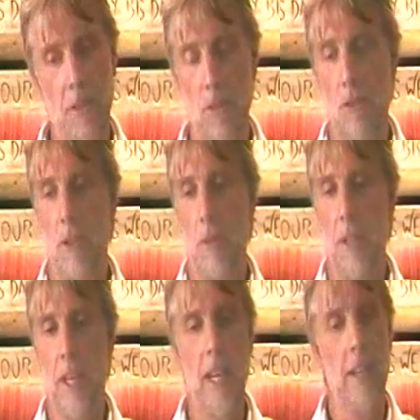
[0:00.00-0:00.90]
and daughter were
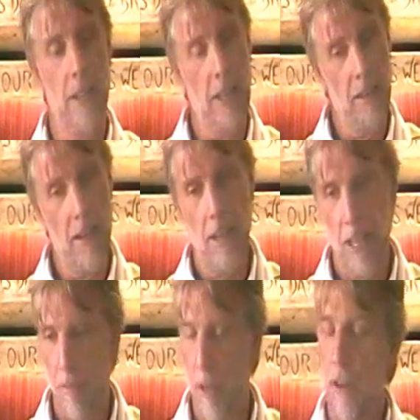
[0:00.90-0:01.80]
there, and they
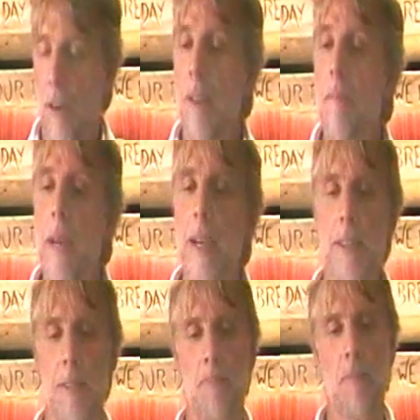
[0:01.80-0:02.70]
gave me a great
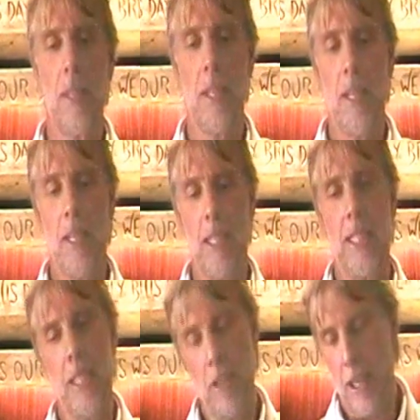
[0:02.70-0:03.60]
meal. He
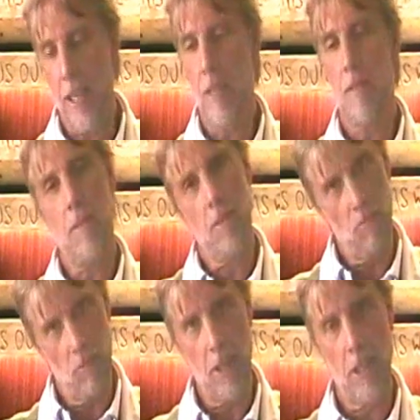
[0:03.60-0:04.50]
said, okay,
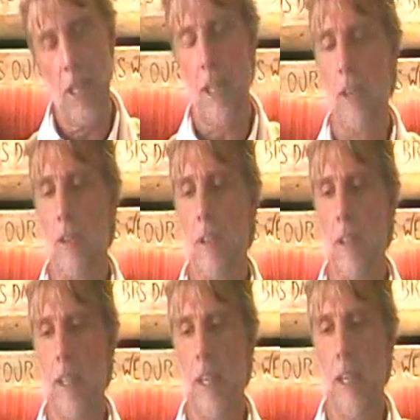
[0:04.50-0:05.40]
let's take you
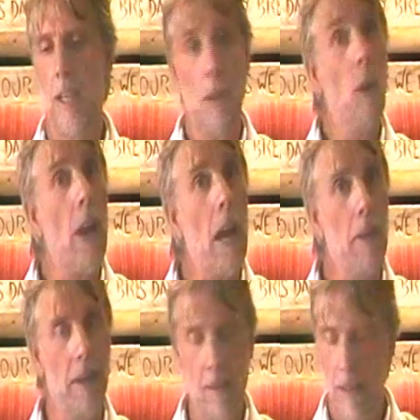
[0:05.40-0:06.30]
to your
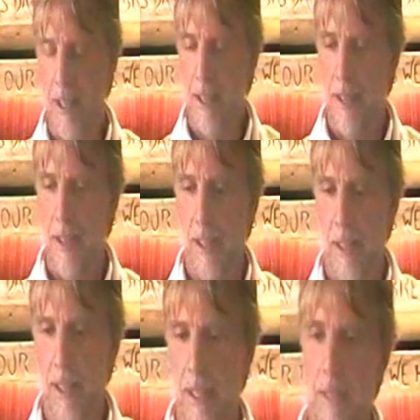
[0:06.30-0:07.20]
cabin, he
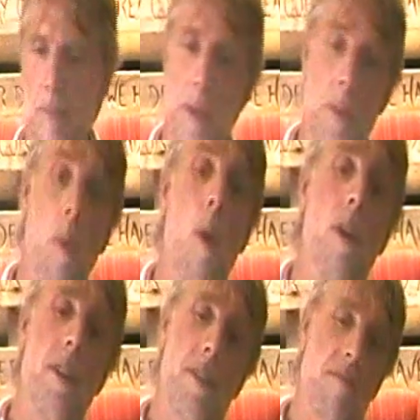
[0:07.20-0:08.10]
said. And we
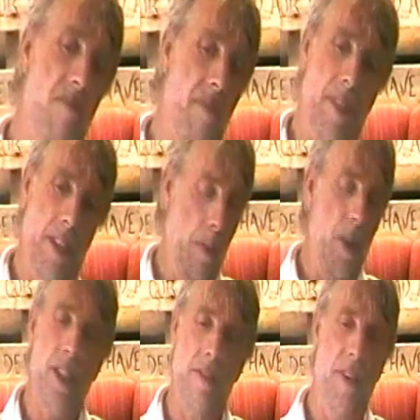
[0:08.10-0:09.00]
walked, it
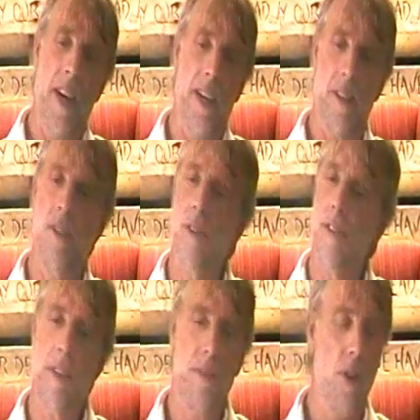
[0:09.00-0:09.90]
wasn't far, 200,
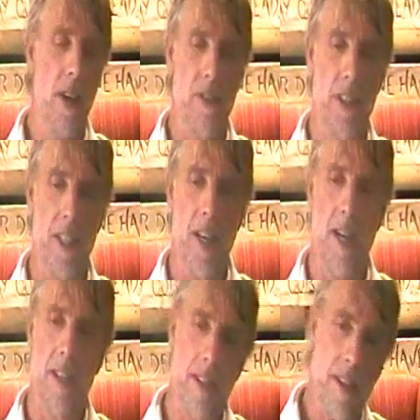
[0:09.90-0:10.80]
300, 400
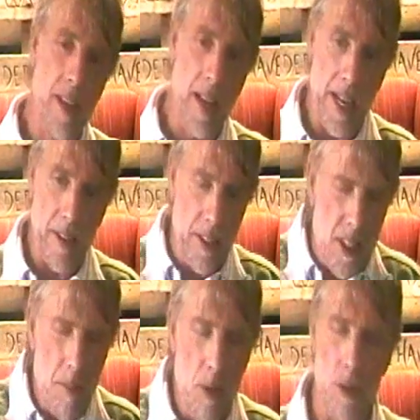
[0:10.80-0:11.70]
yards out of this
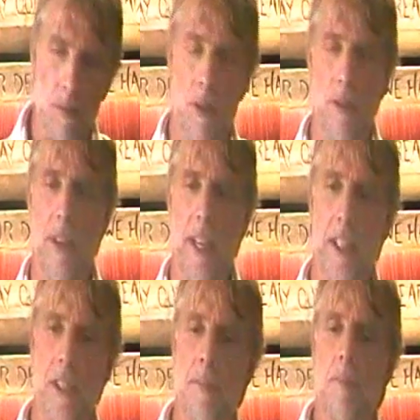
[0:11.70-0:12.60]
small
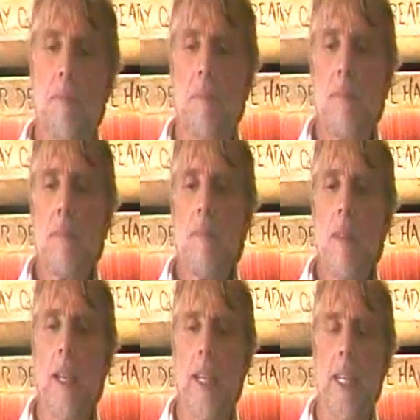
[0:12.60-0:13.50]
village
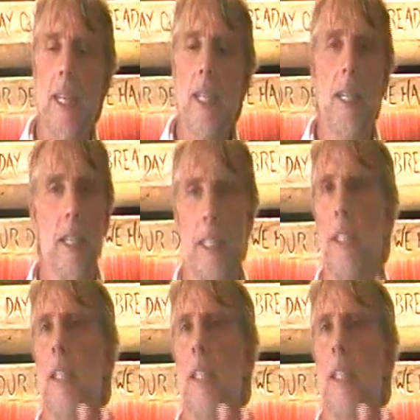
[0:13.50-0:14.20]
into